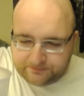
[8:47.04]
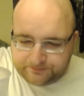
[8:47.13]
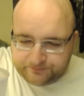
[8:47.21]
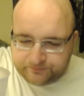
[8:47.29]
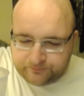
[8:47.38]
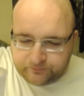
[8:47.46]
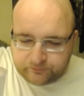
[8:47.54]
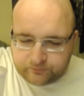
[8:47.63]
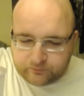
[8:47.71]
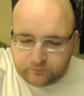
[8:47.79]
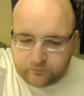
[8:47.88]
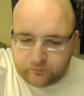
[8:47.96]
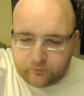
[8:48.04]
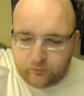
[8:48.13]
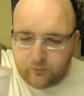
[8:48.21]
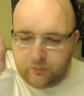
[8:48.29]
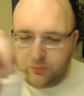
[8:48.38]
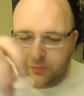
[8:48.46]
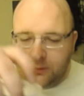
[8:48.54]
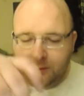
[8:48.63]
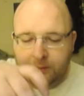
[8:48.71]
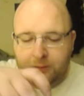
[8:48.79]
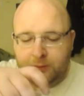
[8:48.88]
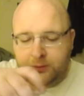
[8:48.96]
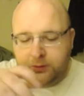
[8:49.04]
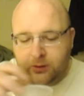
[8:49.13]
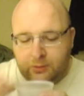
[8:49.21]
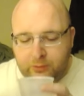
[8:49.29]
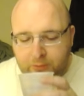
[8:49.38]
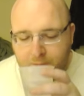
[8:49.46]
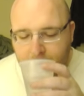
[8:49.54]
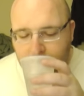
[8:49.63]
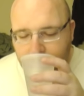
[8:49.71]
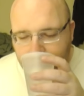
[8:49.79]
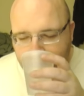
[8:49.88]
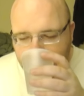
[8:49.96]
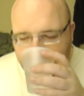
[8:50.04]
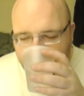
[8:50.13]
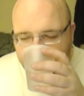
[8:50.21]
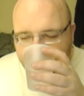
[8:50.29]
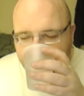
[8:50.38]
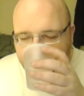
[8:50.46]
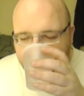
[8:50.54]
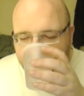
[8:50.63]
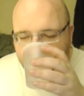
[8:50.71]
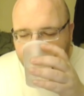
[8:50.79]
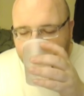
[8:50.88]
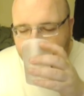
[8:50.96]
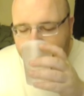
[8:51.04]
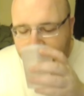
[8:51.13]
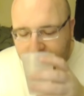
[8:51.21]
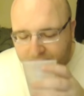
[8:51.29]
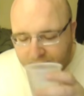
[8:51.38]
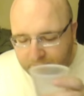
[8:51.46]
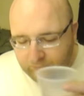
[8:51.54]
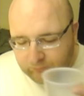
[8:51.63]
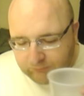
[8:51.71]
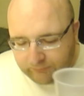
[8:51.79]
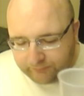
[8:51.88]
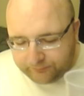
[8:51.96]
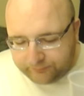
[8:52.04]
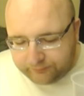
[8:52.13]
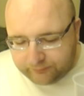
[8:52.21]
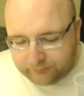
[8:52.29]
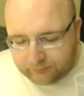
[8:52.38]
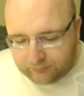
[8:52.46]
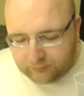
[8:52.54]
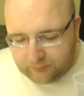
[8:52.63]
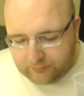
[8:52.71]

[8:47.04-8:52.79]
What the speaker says: Nothing is said.